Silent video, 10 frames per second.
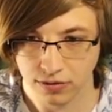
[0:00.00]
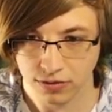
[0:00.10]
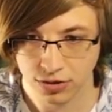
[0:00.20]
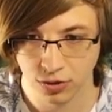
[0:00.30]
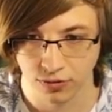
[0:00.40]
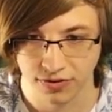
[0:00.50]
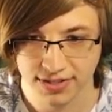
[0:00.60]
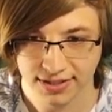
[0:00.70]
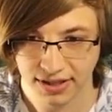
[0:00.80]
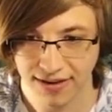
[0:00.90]
Dude,
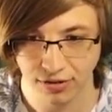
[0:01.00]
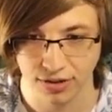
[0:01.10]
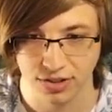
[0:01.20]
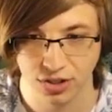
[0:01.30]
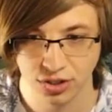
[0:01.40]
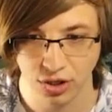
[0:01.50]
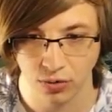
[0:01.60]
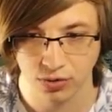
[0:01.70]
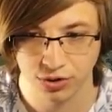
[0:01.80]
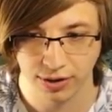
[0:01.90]
this level is
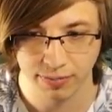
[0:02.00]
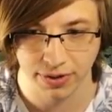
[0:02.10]
so trippy.